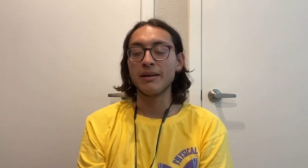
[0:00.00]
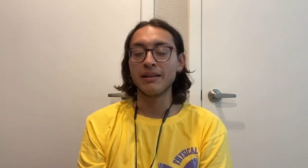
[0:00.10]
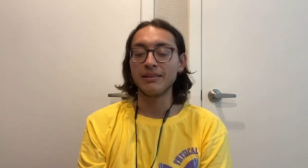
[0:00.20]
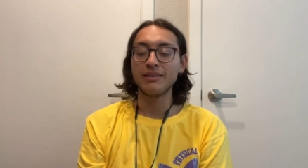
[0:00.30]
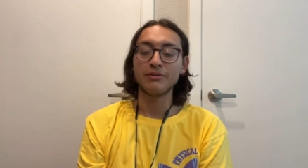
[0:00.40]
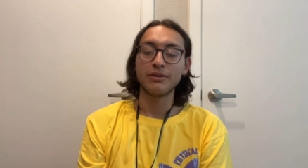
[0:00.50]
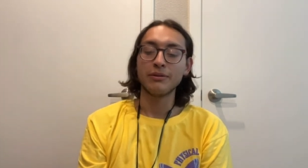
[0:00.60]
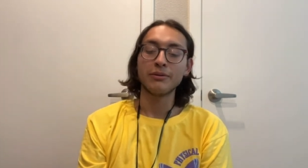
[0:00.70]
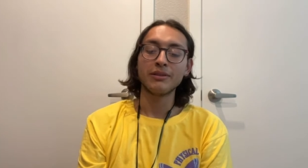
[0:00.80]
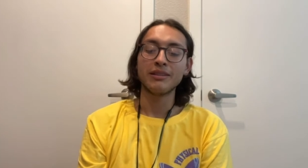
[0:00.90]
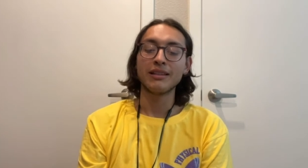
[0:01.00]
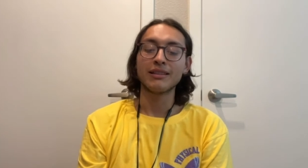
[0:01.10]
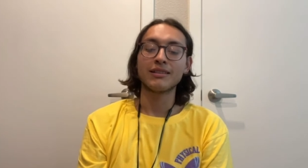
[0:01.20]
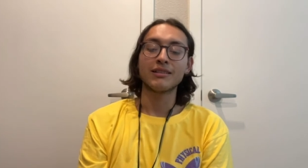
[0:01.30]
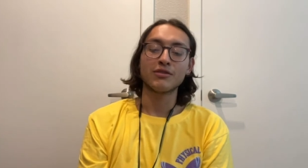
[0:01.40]
man. They, they really
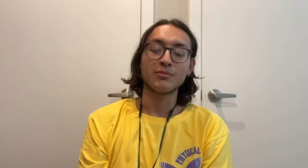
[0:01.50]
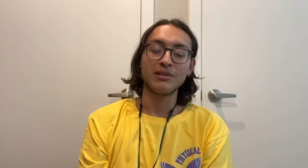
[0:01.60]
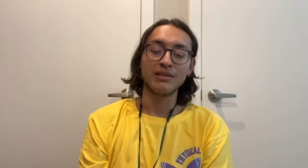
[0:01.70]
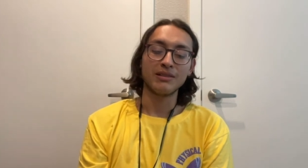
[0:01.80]
like touch me